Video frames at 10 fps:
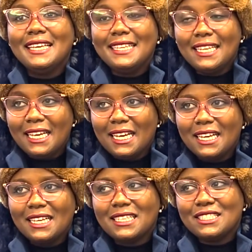
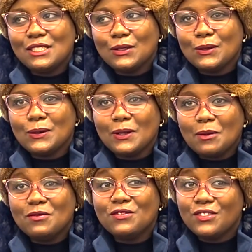Yeah, so
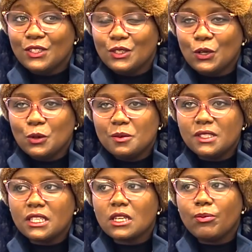I'm very
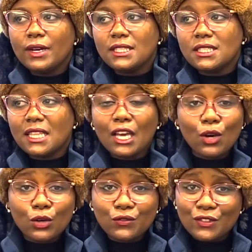homesick, but thank
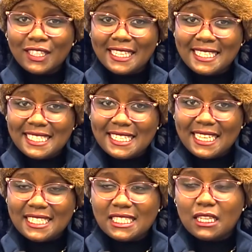God for the
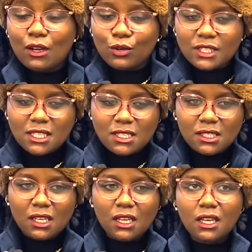internet. It's a lot
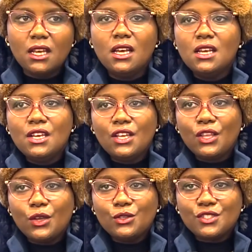easier.
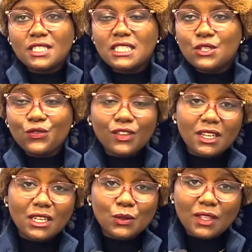You just need to
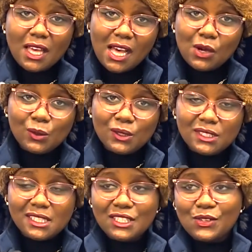figure out the
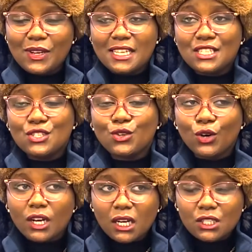hours and you can
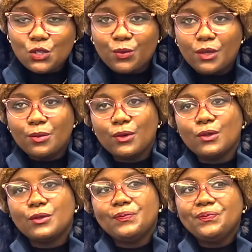talk to
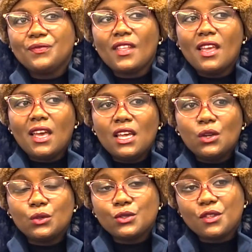people. And
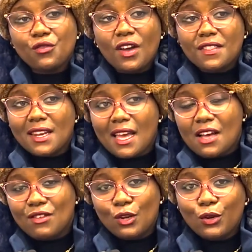also the fact that I
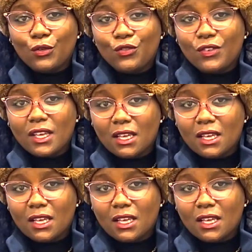have a lot of